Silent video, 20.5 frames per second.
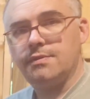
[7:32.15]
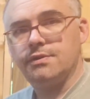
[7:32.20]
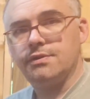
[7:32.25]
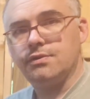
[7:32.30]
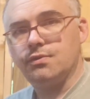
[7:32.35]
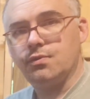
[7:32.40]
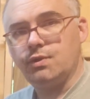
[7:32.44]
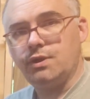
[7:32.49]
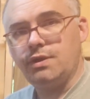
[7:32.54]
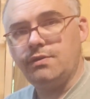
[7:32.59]
there's
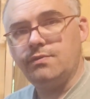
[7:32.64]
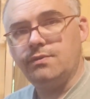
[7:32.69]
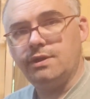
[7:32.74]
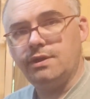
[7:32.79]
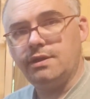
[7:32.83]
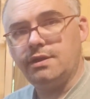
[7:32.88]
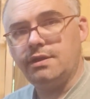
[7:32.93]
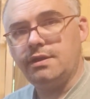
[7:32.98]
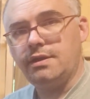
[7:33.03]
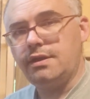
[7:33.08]
a week
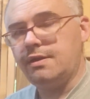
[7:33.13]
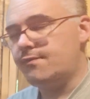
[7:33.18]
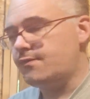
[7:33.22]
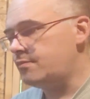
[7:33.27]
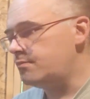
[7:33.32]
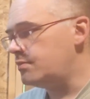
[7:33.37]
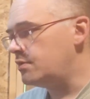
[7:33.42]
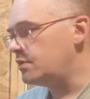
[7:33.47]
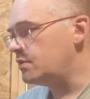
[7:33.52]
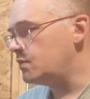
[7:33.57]
and a half
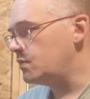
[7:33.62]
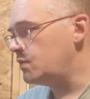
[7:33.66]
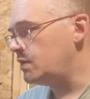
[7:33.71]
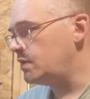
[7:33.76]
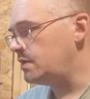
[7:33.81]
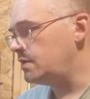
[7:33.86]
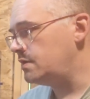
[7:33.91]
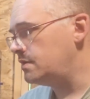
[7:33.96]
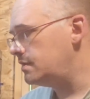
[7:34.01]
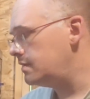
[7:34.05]
in
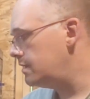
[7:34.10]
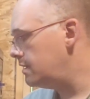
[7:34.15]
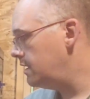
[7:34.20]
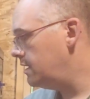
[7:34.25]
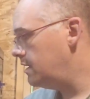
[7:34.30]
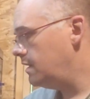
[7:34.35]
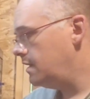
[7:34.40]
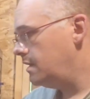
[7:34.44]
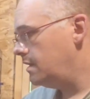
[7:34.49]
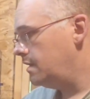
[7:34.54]
between
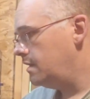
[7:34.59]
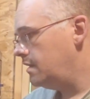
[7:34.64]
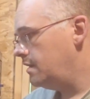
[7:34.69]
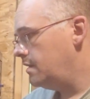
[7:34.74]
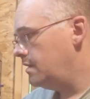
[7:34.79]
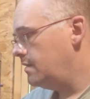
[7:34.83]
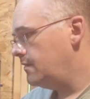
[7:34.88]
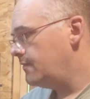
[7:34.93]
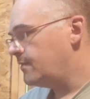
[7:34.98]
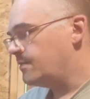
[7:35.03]

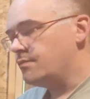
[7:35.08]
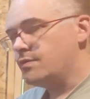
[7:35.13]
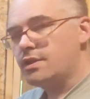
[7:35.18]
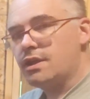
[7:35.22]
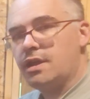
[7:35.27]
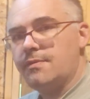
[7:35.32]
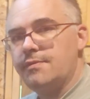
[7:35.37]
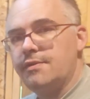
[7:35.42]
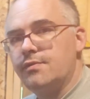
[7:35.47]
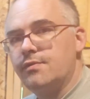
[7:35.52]
from the
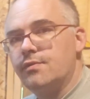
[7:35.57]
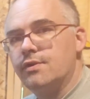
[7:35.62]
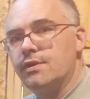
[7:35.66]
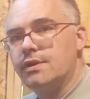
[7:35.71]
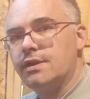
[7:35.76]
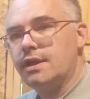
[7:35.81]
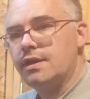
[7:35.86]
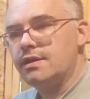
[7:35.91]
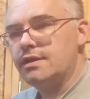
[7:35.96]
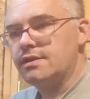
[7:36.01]
time I
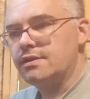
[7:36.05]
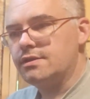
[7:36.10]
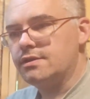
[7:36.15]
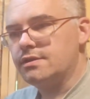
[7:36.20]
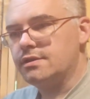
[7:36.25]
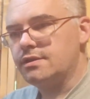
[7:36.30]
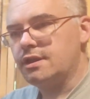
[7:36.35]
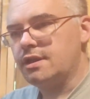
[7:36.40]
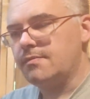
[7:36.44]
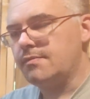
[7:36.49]
work on it
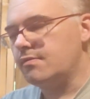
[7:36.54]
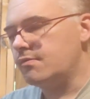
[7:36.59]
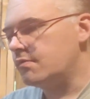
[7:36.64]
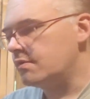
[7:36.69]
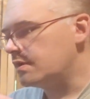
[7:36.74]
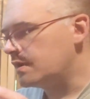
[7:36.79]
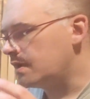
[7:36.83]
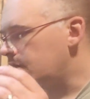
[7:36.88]
till the time I work